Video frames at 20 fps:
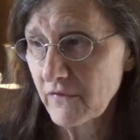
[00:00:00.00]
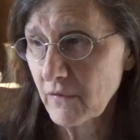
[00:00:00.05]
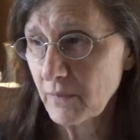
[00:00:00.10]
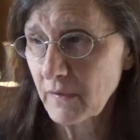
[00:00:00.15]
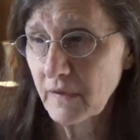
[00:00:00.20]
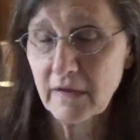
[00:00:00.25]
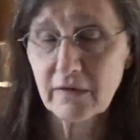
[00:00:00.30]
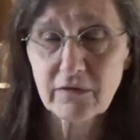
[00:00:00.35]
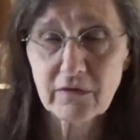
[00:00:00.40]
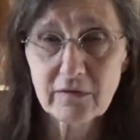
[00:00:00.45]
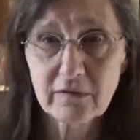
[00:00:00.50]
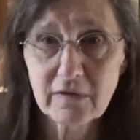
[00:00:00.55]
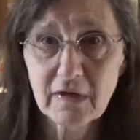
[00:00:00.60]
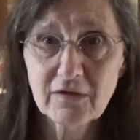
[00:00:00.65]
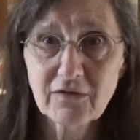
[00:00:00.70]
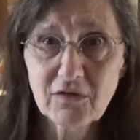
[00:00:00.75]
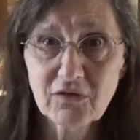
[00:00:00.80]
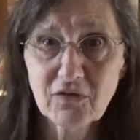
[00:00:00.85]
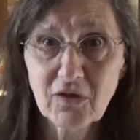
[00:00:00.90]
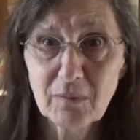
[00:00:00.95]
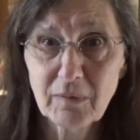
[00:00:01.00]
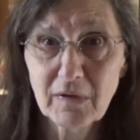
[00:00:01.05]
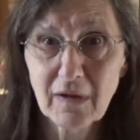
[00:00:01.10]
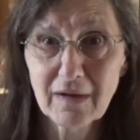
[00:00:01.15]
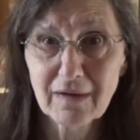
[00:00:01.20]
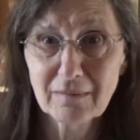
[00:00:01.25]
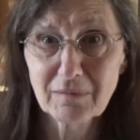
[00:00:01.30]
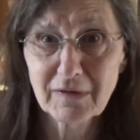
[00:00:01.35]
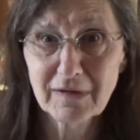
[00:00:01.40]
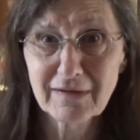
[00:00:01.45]
places. I just shop a
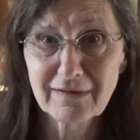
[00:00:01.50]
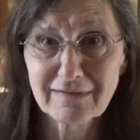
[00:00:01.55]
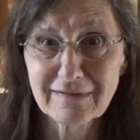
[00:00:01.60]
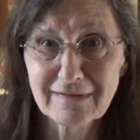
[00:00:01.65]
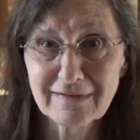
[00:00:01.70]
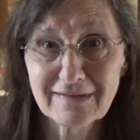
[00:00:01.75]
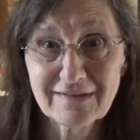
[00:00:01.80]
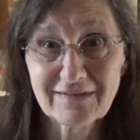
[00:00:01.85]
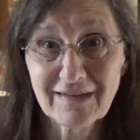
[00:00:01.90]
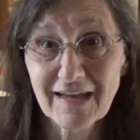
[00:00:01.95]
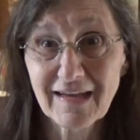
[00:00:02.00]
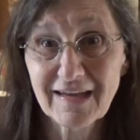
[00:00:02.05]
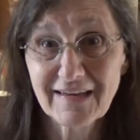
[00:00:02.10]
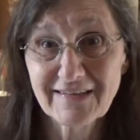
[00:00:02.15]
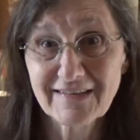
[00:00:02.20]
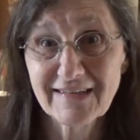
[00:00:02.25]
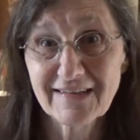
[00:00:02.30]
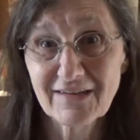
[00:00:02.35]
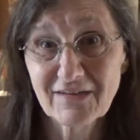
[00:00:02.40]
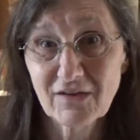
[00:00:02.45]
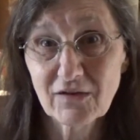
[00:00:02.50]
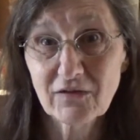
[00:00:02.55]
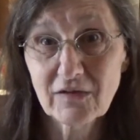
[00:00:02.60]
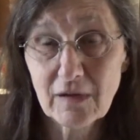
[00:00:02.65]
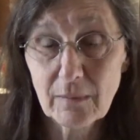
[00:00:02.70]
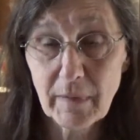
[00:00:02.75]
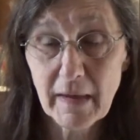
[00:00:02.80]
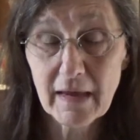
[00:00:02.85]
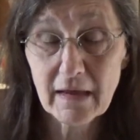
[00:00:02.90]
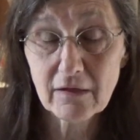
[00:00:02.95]
lot of places. Like I said, it just
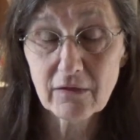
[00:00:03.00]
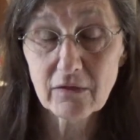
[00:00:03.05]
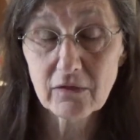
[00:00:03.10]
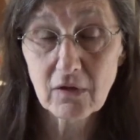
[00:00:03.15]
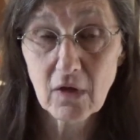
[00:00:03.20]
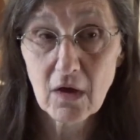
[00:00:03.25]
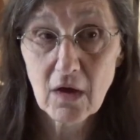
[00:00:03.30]
depends